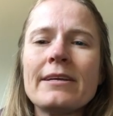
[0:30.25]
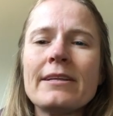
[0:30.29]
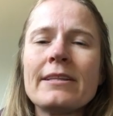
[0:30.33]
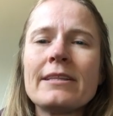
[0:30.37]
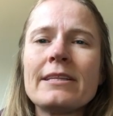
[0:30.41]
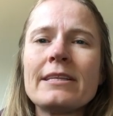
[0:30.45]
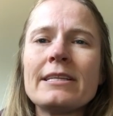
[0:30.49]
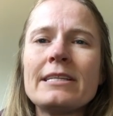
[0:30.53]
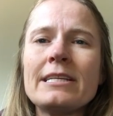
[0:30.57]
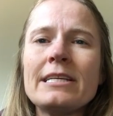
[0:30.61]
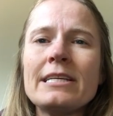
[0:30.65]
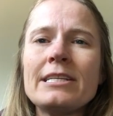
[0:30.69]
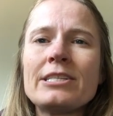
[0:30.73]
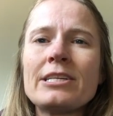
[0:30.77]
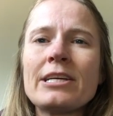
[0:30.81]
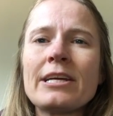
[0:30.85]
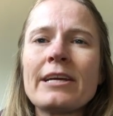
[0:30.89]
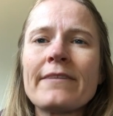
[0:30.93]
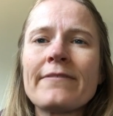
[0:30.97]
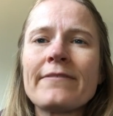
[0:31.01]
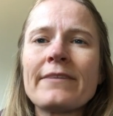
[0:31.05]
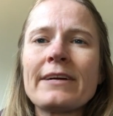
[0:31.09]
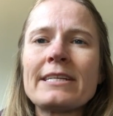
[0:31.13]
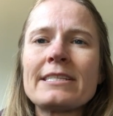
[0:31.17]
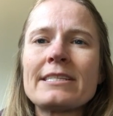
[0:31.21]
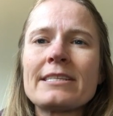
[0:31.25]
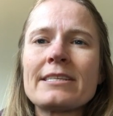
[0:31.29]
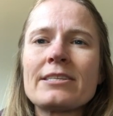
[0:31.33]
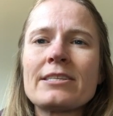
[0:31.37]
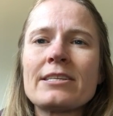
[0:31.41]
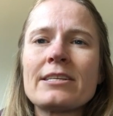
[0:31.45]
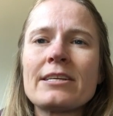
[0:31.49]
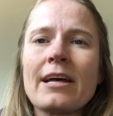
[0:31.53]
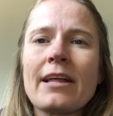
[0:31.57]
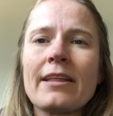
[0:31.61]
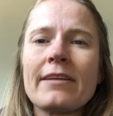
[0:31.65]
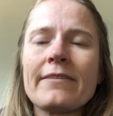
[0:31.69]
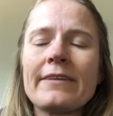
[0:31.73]
The teaching invites us
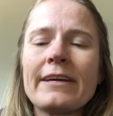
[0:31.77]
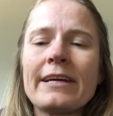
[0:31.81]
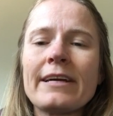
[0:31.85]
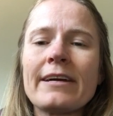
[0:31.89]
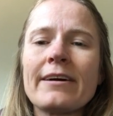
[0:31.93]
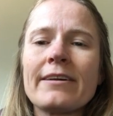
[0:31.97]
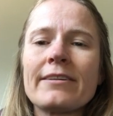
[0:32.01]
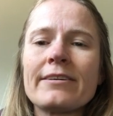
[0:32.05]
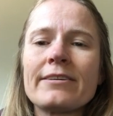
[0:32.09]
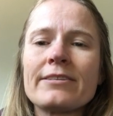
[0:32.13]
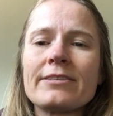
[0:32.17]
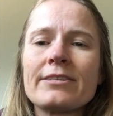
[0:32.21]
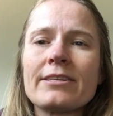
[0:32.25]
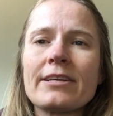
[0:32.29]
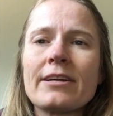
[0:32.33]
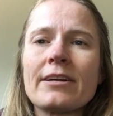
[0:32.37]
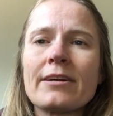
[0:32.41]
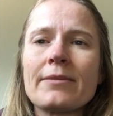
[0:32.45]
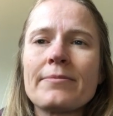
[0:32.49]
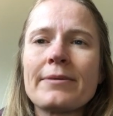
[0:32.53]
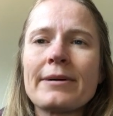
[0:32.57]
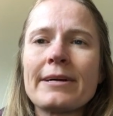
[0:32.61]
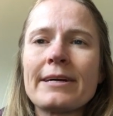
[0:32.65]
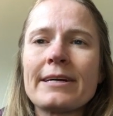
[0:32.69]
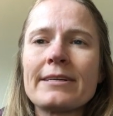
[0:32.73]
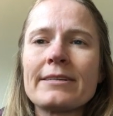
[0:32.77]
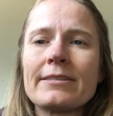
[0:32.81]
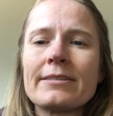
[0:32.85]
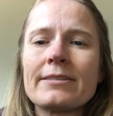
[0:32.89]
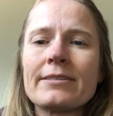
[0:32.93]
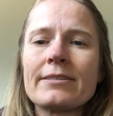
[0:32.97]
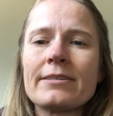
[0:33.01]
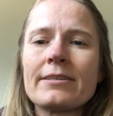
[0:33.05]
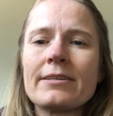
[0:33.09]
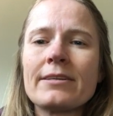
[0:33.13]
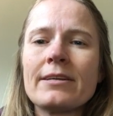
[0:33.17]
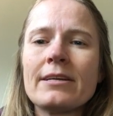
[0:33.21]
to elevate others in our prayers,